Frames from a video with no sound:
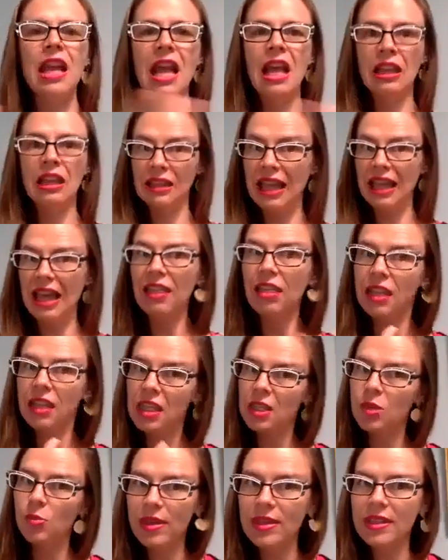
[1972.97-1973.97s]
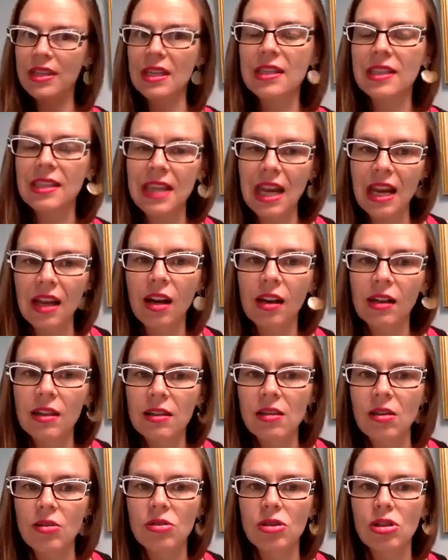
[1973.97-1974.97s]
let this business stand on its
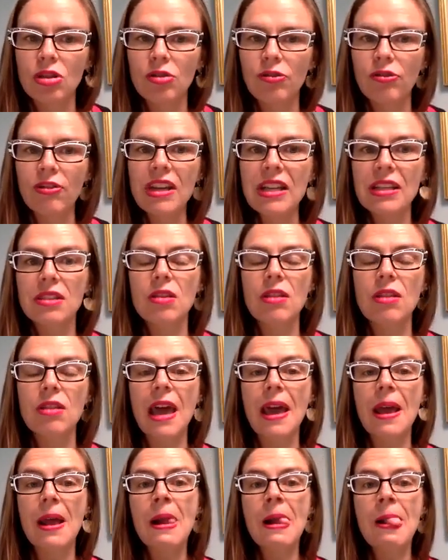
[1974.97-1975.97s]
own 2 feet, so that